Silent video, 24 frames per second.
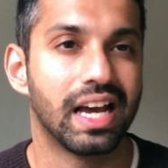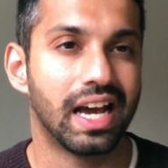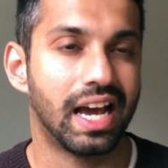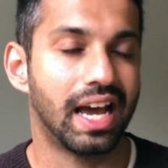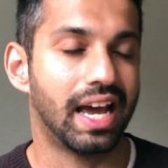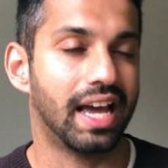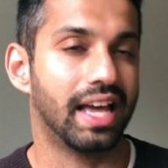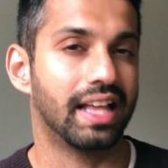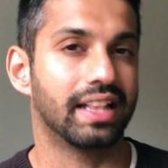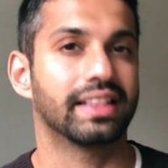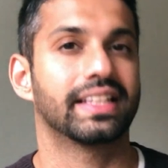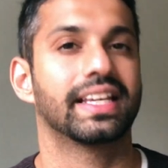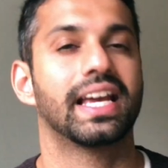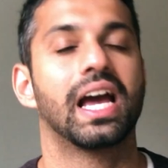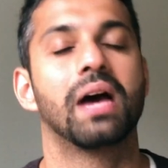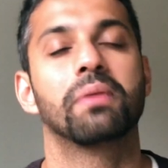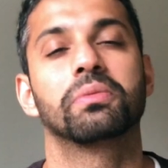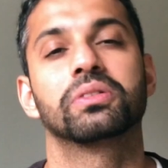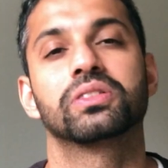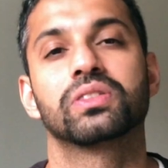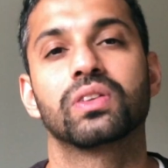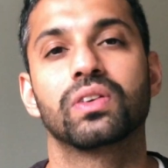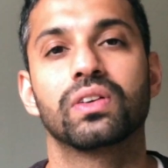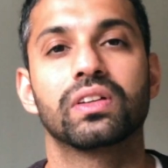and the
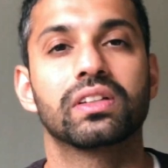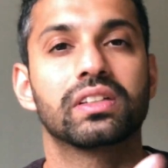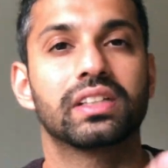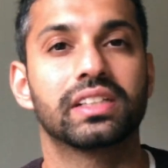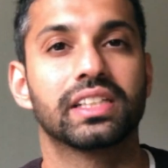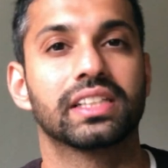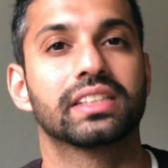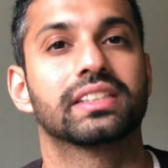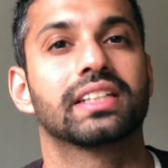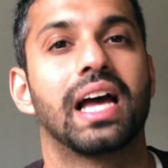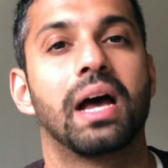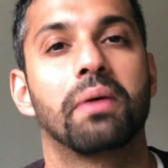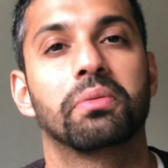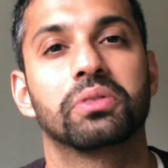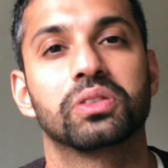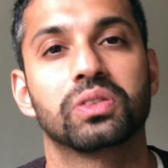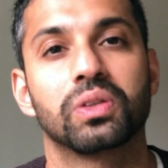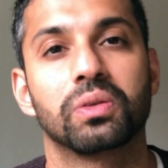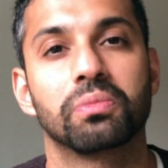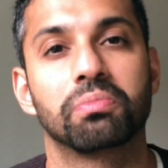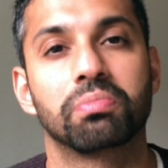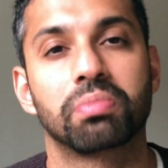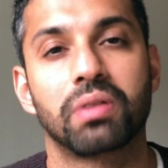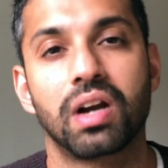Amazon is
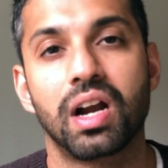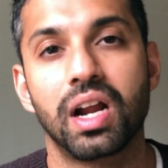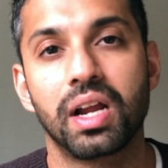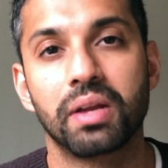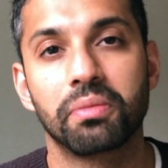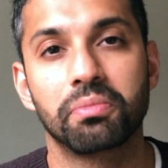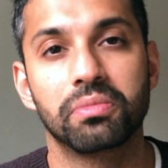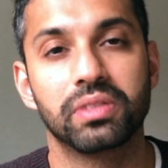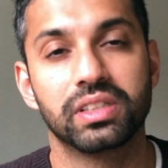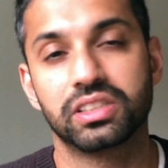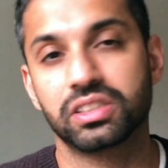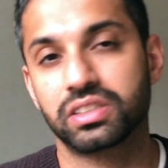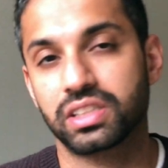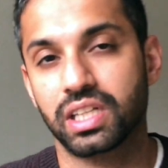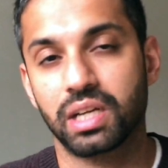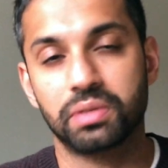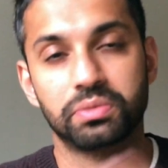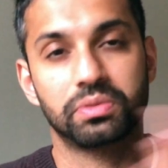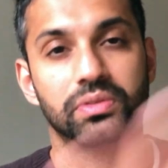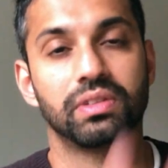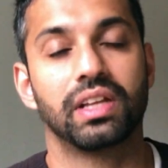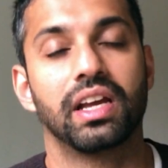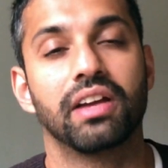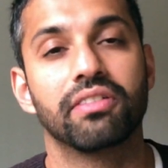Amazon Prime. It just
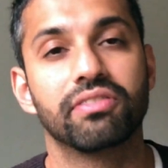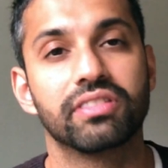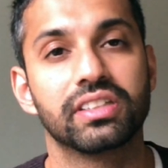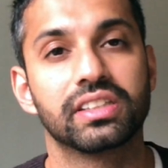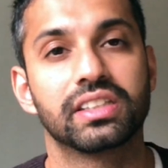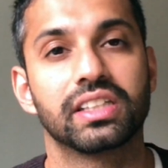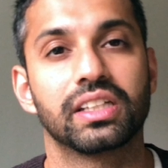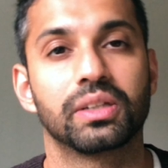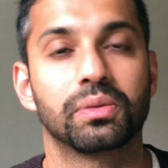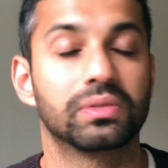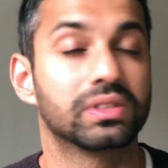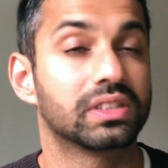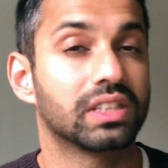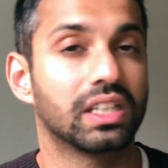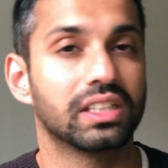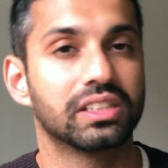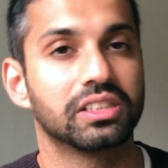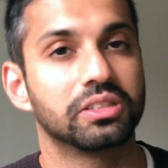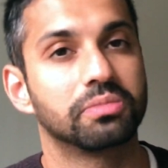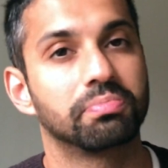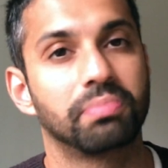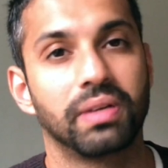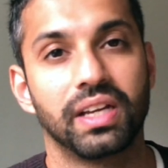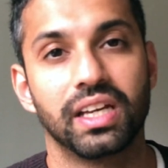comes with everything, which I
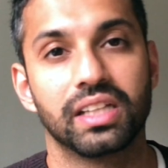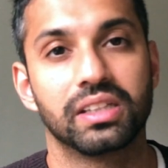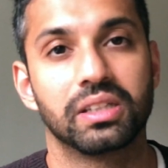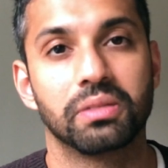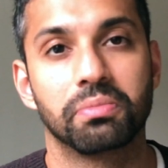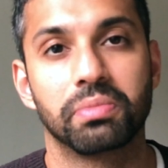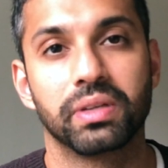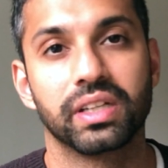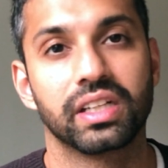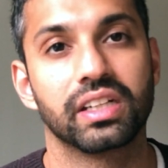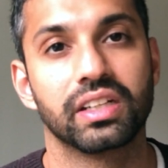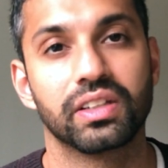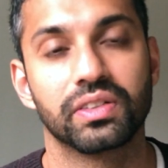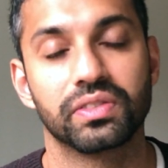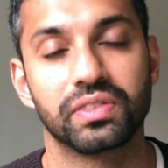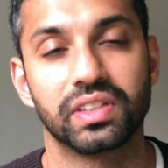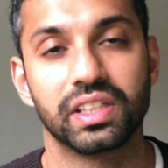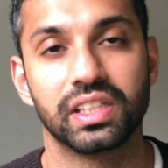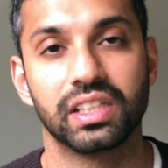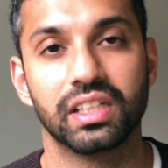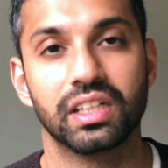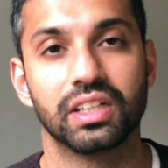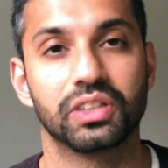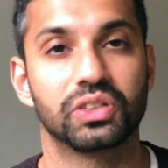just pay at the beginning of
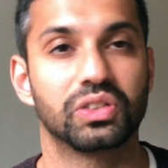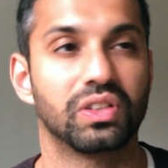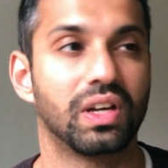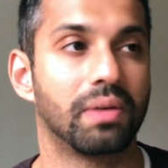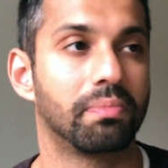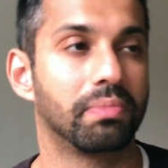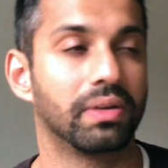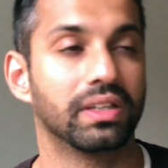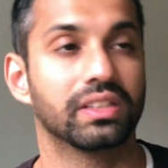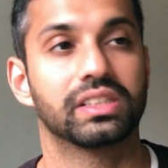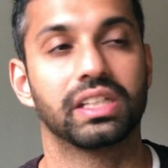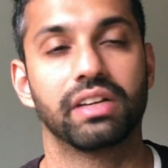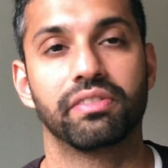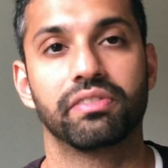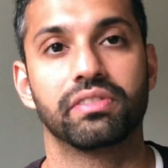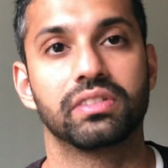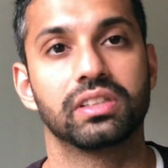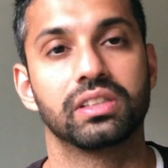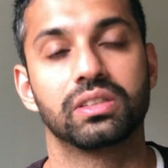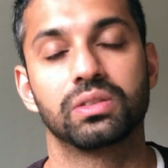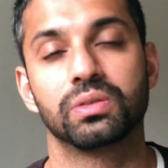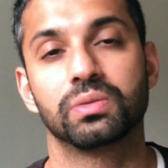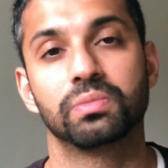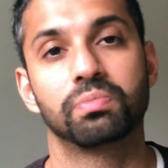the year. So I pay
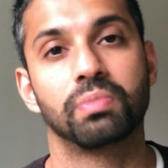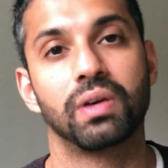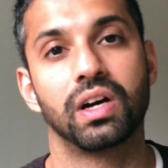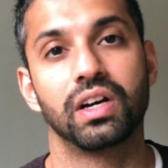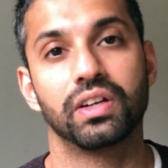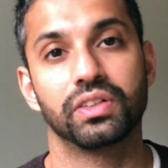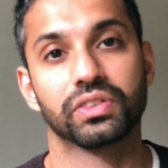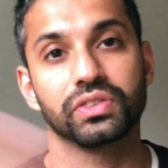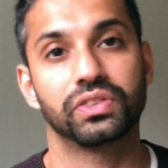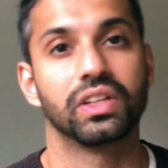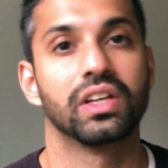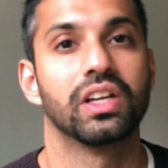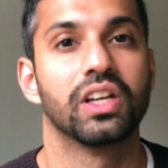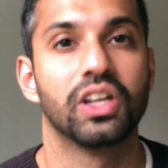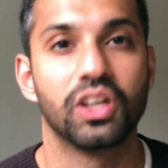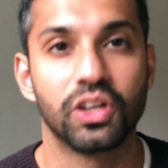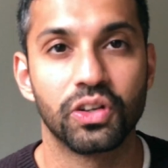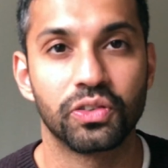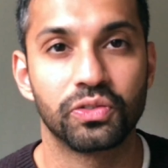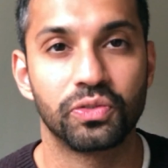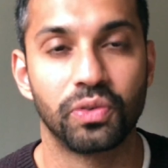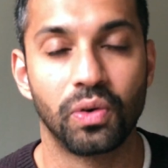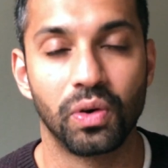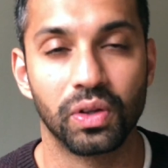£72
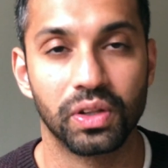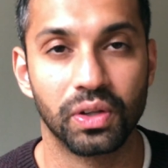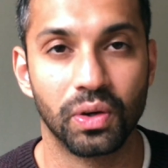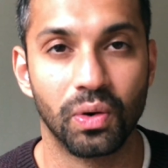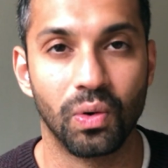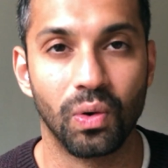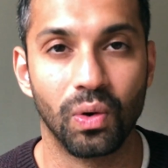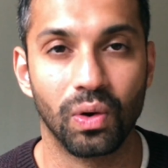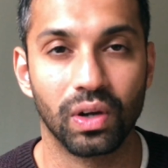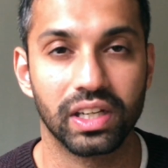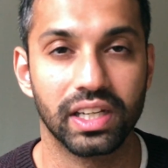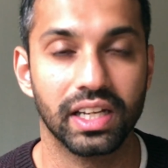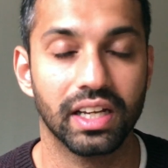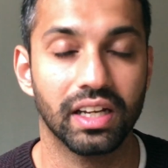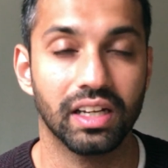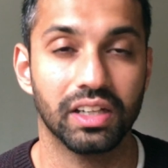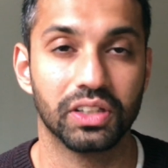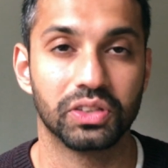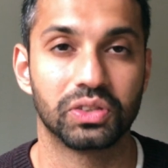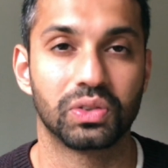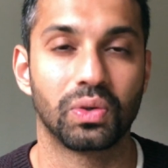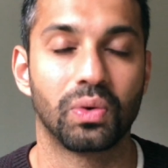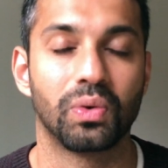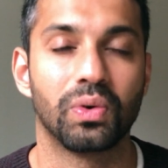for the whole year.
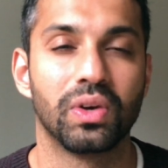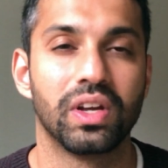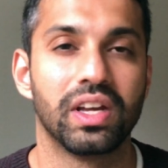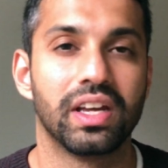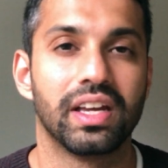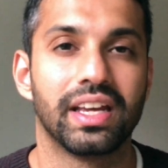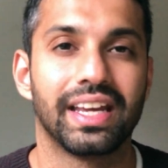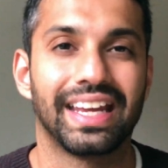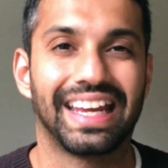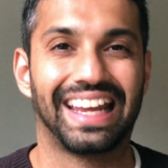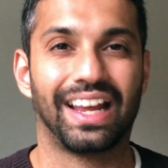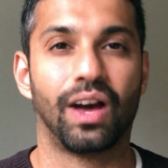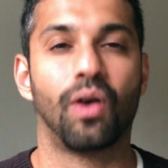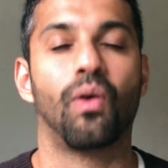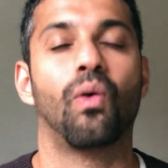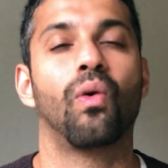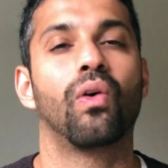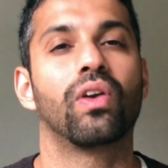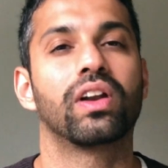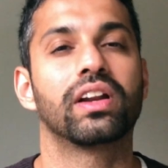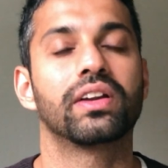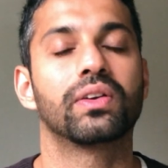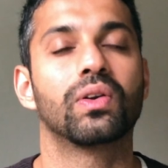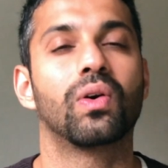So
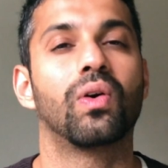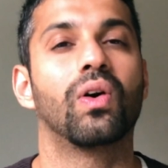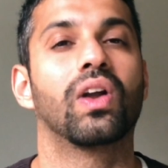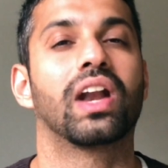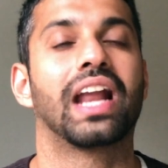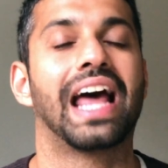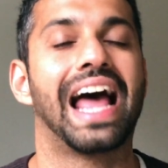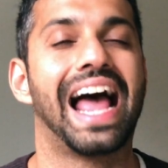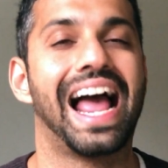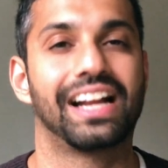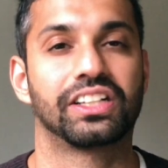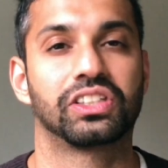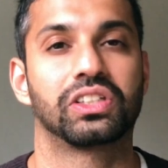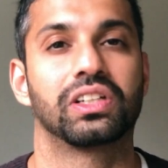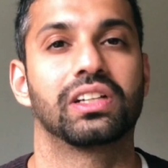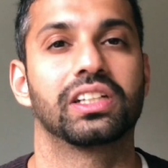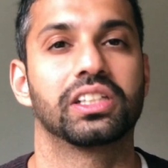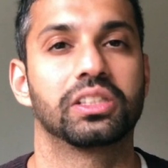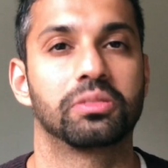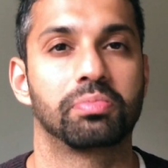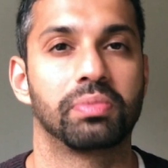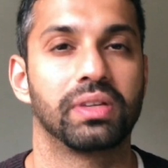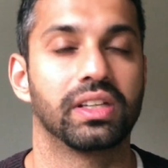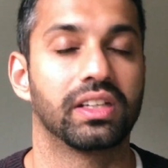all in all,
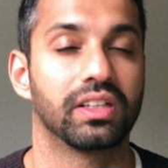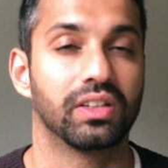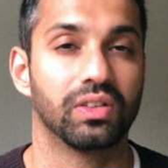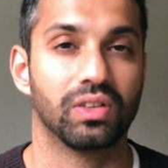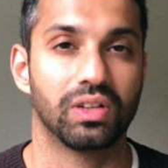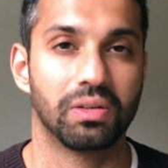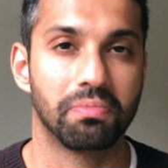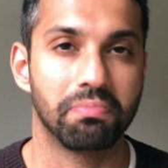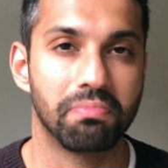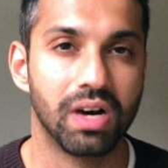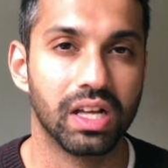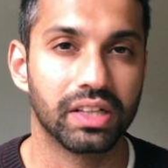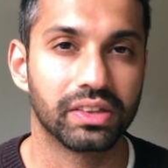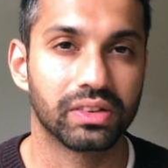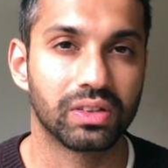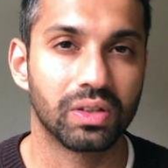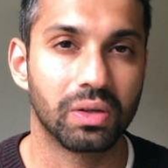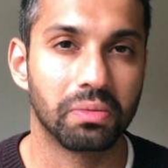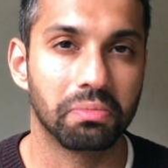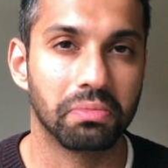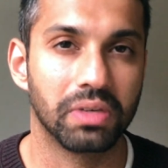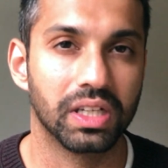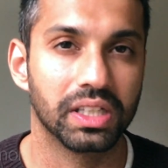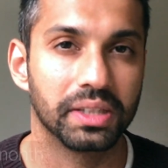actually speaking, on a
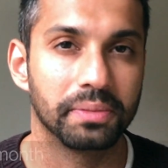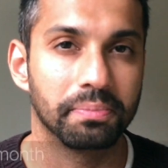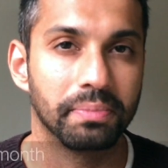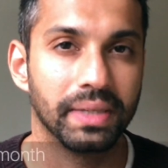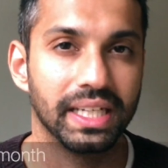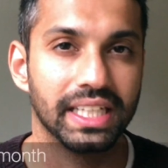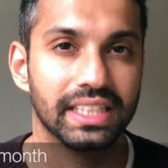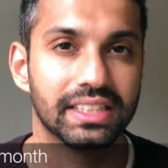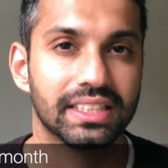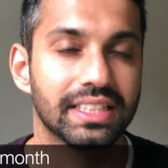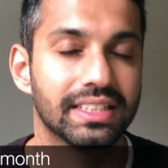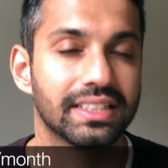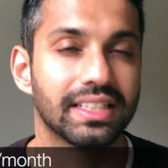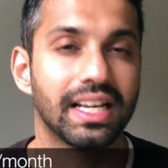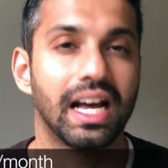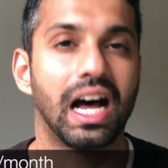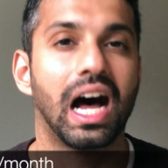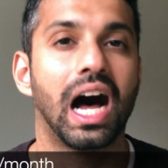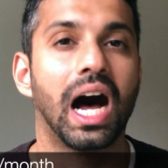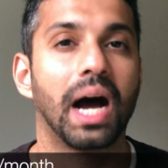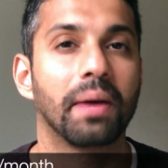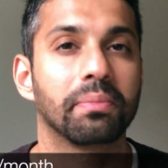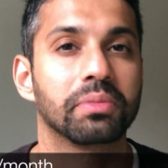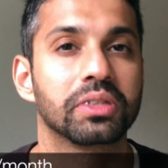month-on-month basis,
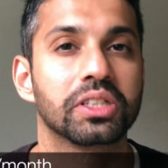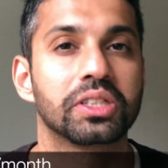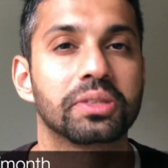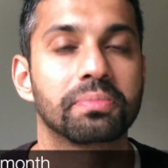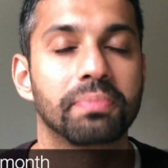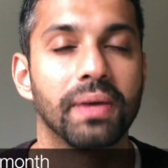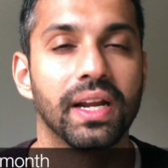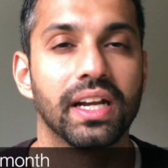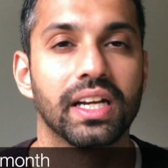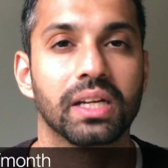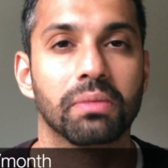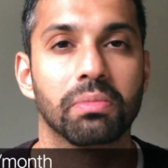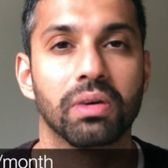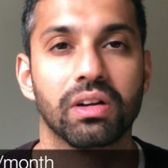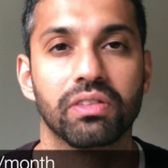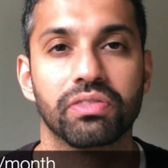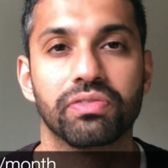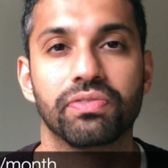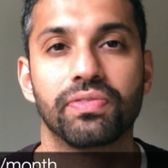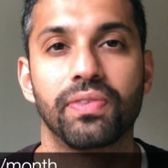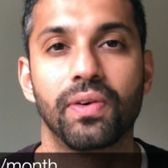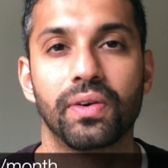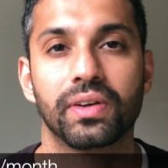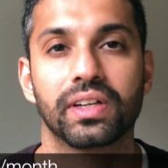I'm just spending about
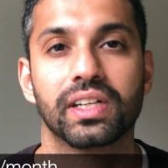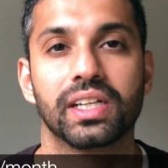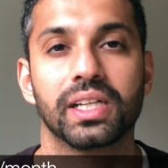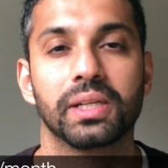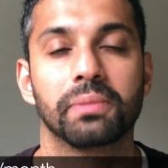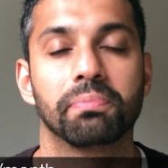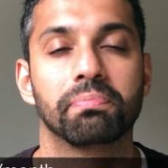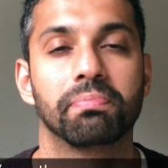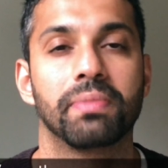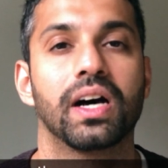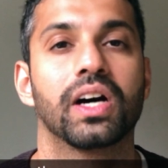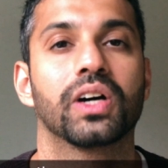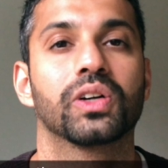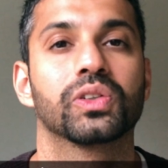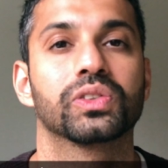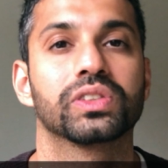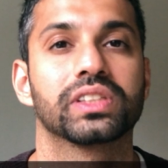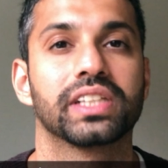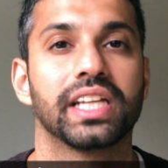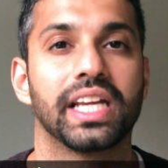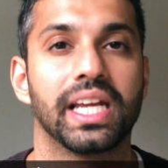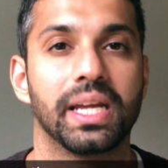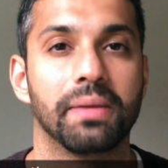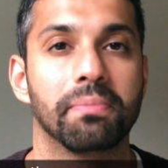
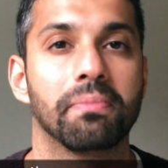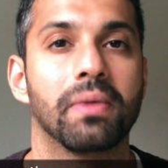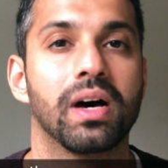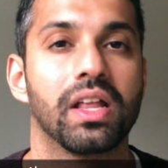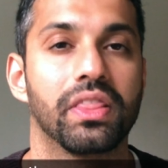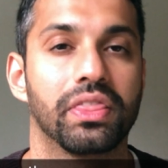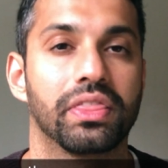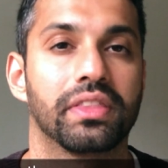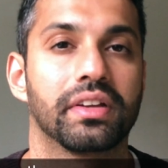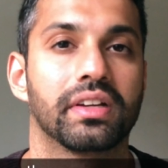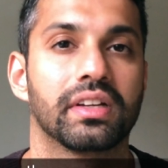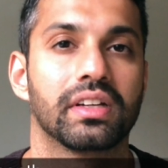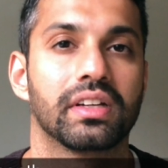£40 a month